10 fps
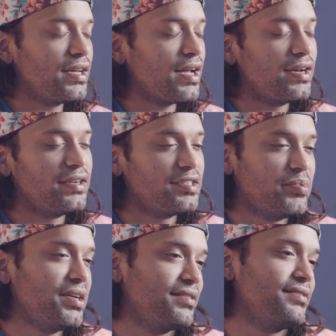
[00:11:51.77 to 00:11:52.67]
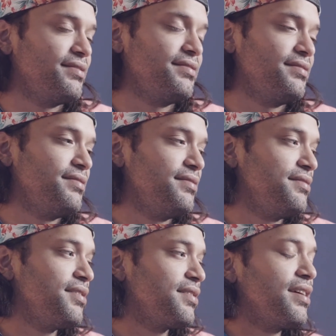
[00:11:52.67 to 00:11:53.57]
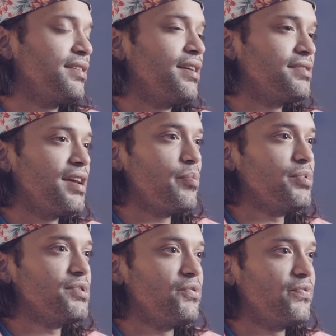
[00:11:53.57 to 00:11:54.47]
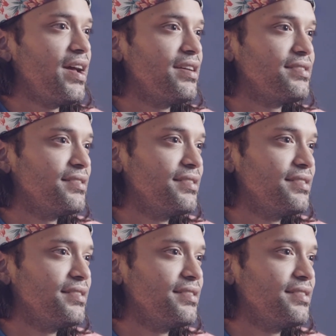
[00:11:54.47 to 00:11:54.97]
Like I didn't expect nothing like that to happen so fast.